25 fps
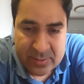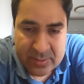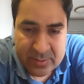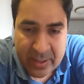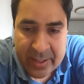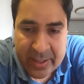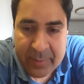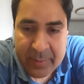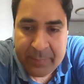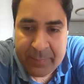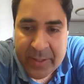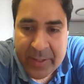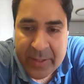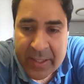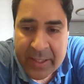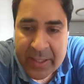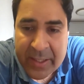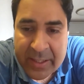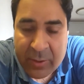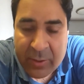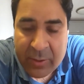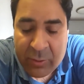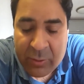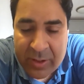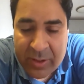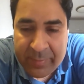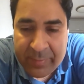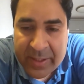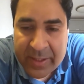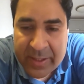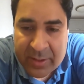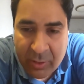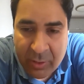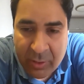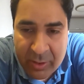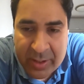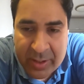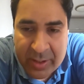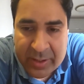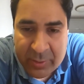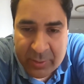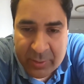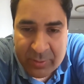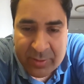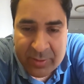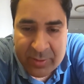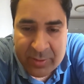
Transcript: I repeat, it can only be thawed and used.